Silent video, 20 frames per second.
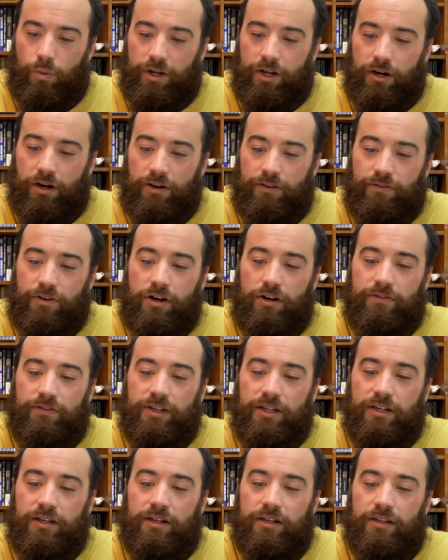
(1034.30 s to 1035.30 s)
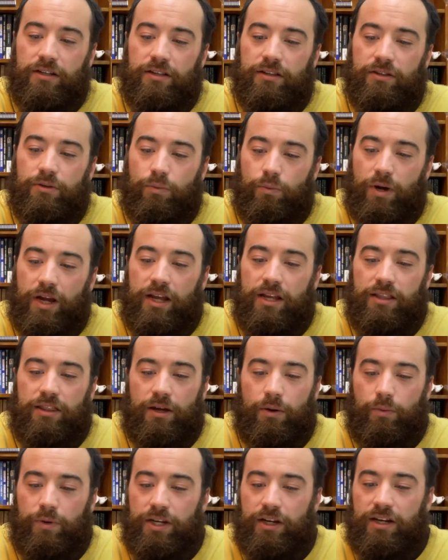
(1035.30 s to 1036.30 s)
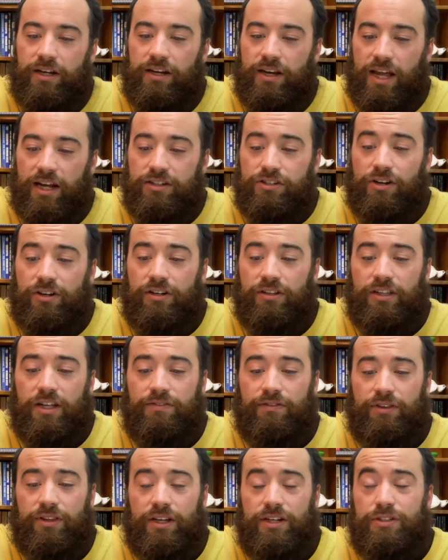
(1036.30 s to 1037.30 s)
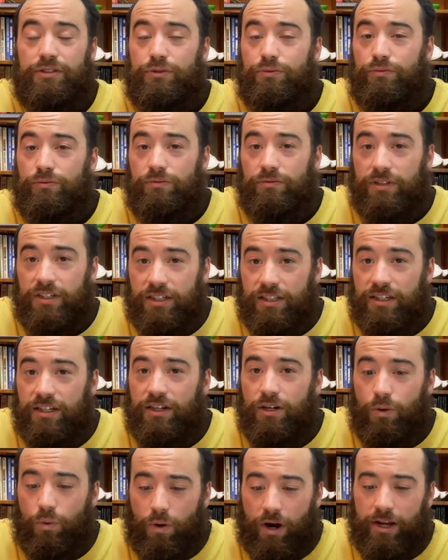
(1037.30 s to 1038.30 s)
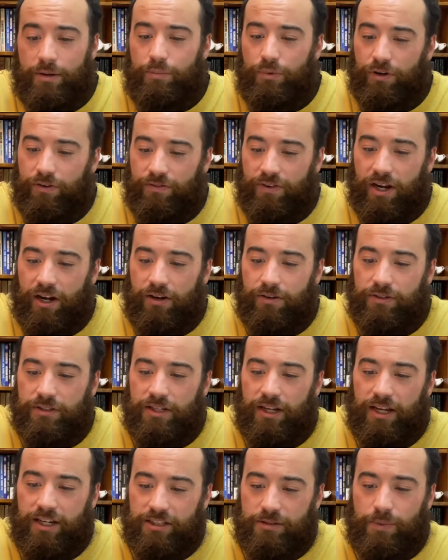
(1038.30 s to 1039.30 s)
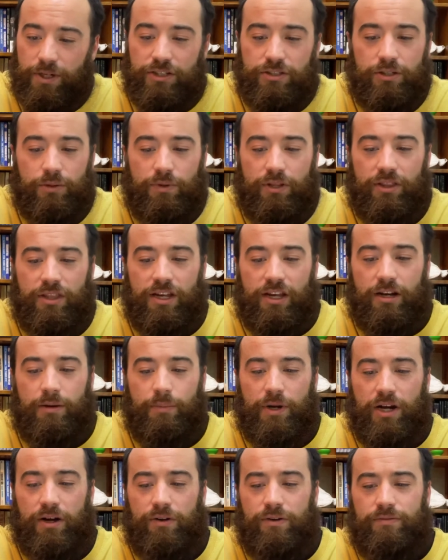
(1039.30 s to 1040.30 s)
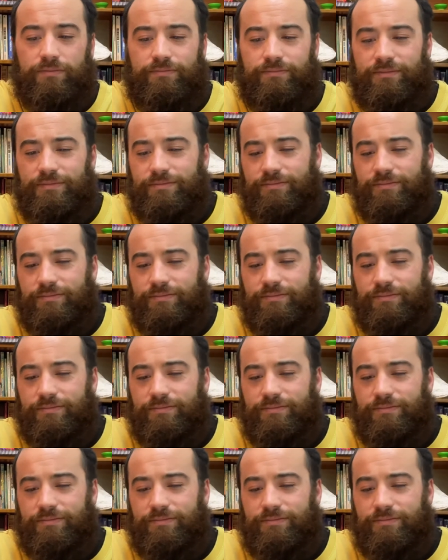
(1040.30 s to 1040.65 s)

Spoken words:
We are evolving the way that we connect on a level that is really quite profound, especially when thinking about